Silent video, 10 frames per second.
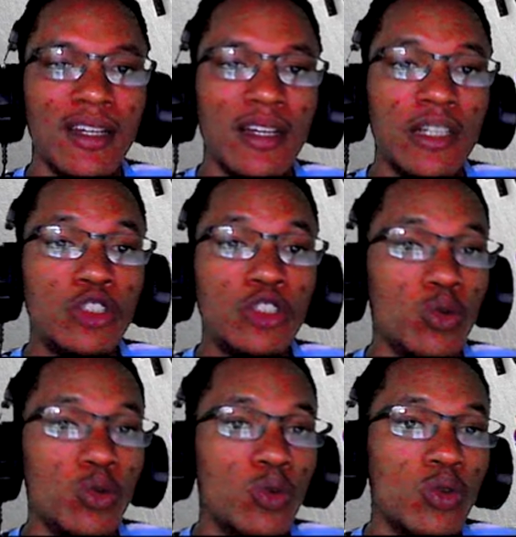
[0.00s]
So
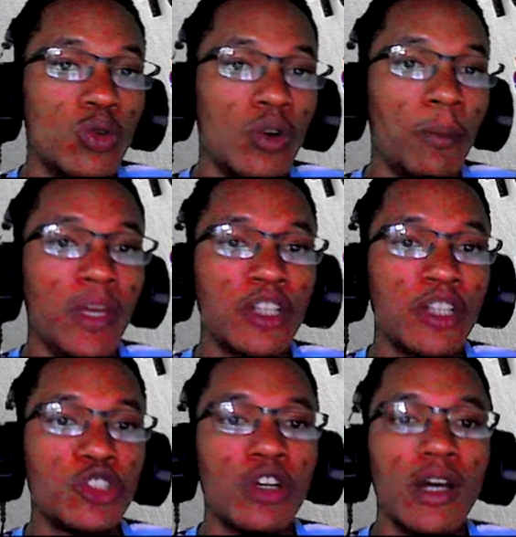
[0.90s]
make
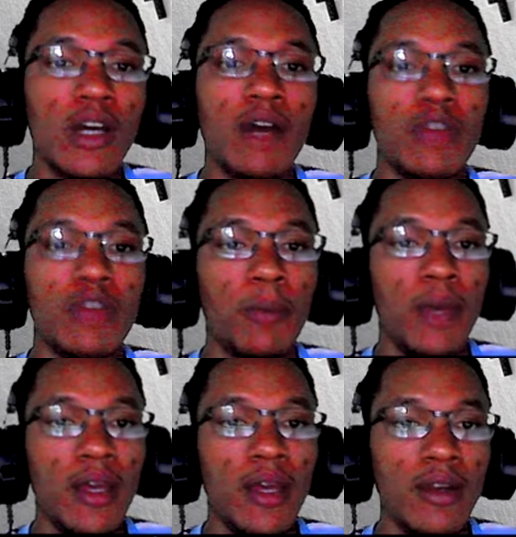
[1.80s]
sure you have your
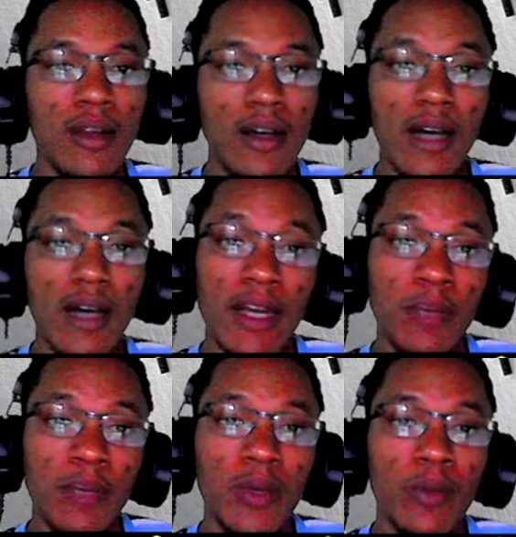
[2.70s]
pen and your
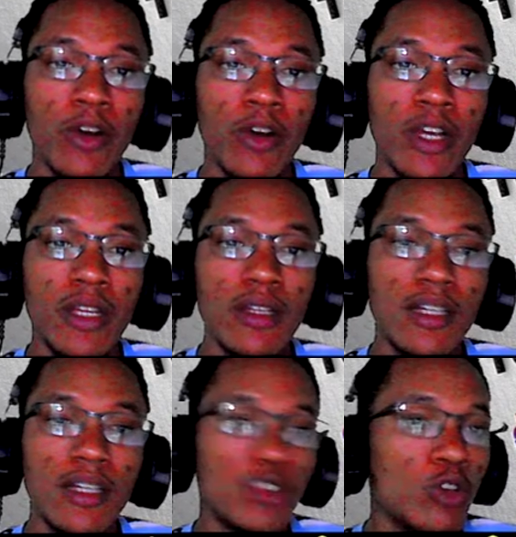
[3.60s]
paper ready.
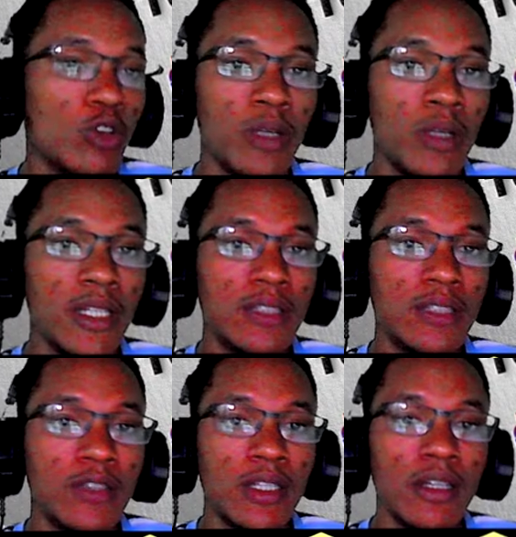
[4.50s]
That's all we would need for
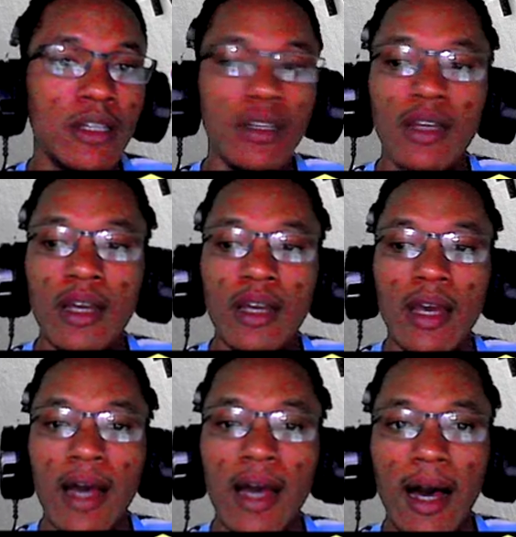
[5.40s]
today,
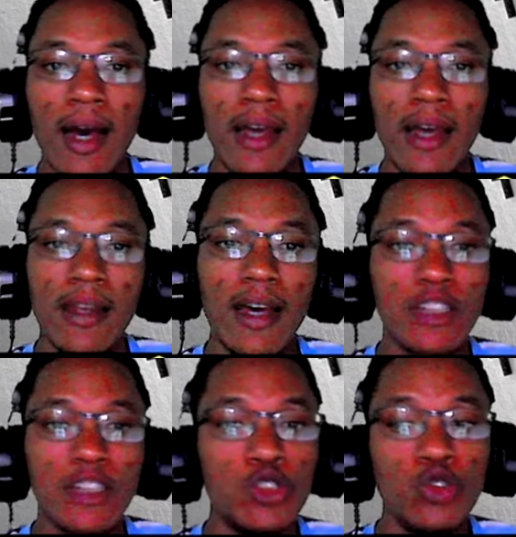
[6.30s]
and as
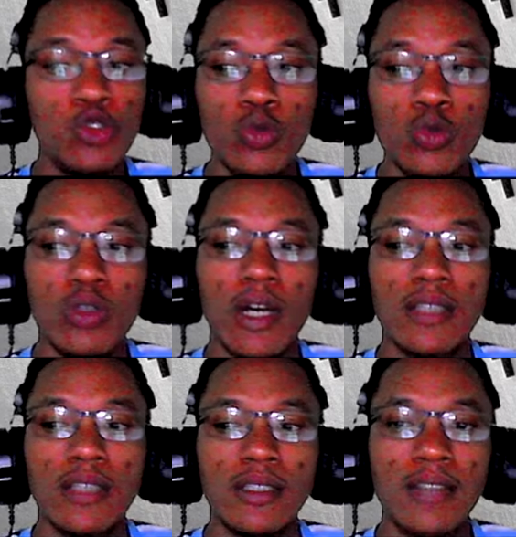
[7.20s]
soon as
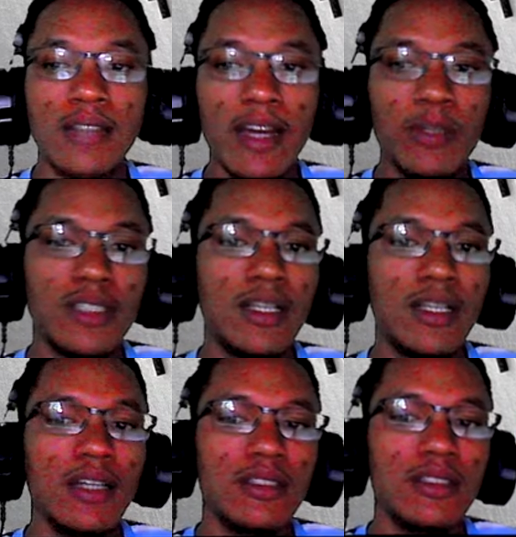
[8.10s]
the timer
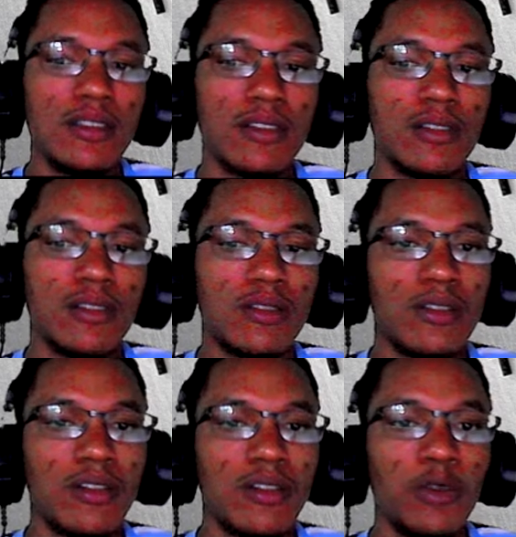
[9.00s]
starts
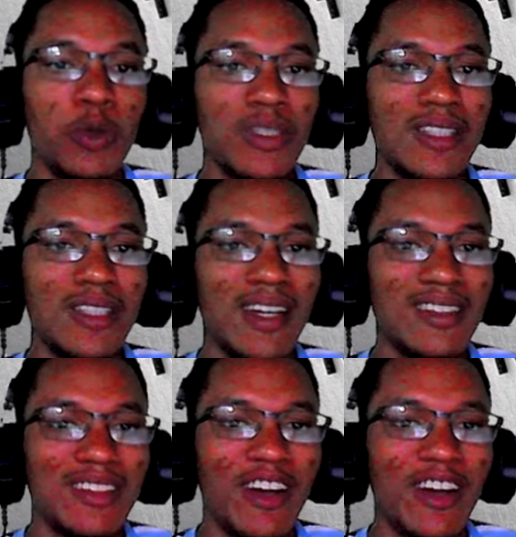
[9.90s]
we would start.
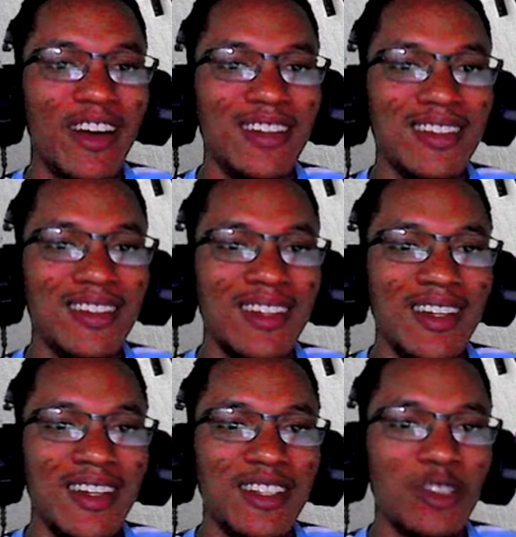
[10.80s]
Alright,
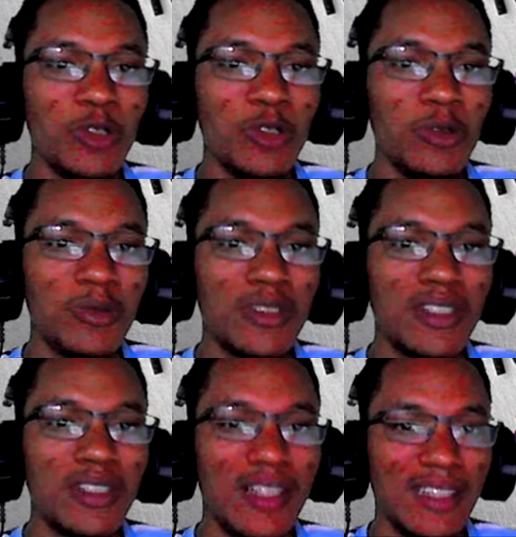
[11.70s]
so
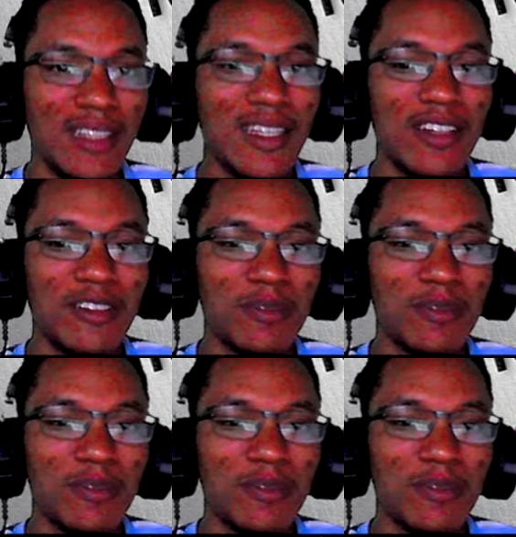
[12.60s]
let's get it.